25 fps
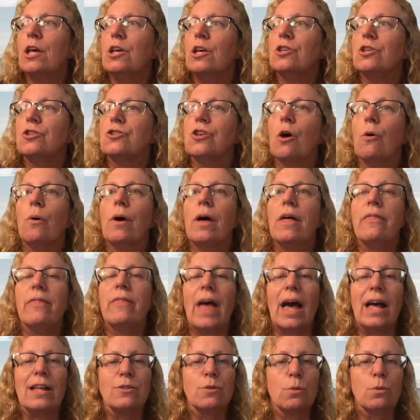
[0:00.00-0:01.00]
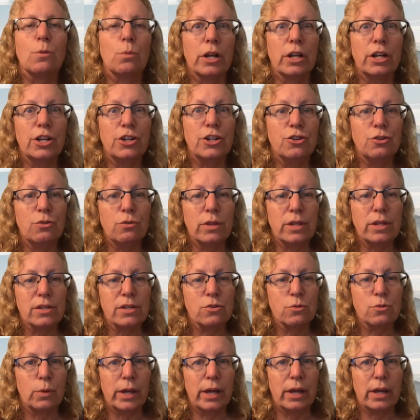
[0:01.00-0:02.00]
So that's what we're going to do
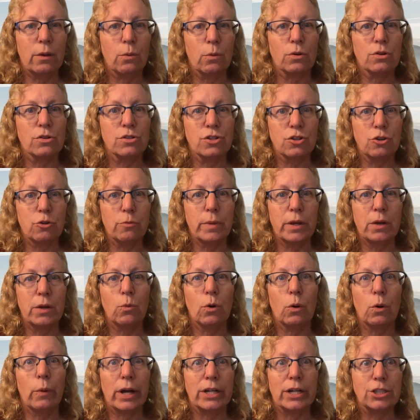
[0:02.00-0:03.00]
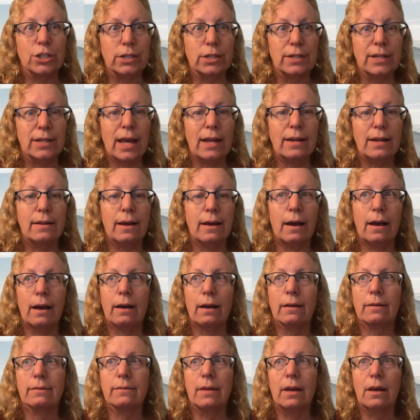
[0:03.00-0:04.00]
this week. We're Zooming, we're watching TED
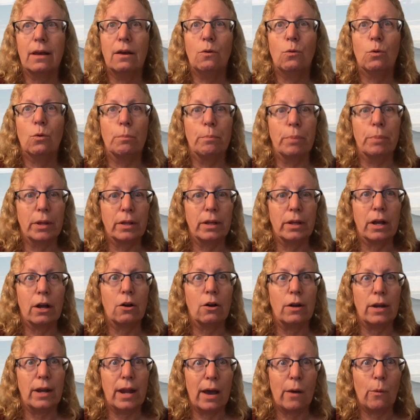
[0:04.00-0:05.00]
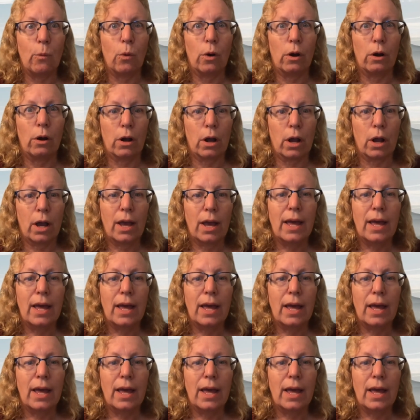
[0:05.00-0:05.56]
Talks, we're building our network.